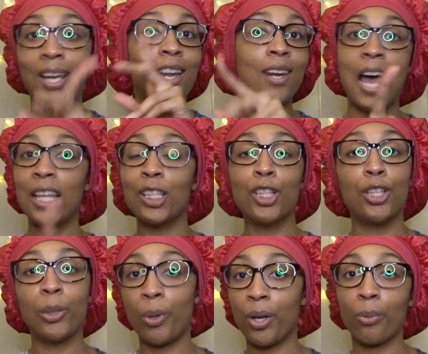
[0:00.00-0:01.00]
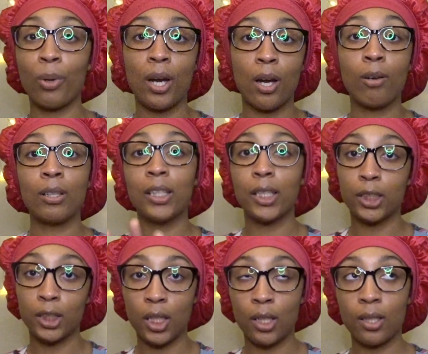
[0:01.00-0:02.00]
and not the other way around. Get it
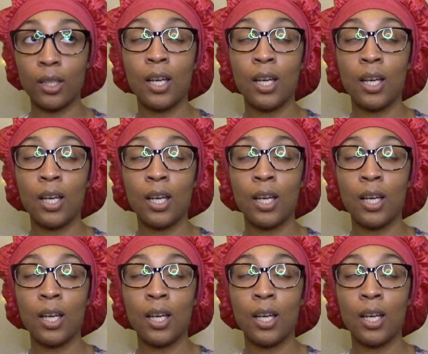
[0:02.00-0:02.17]
together.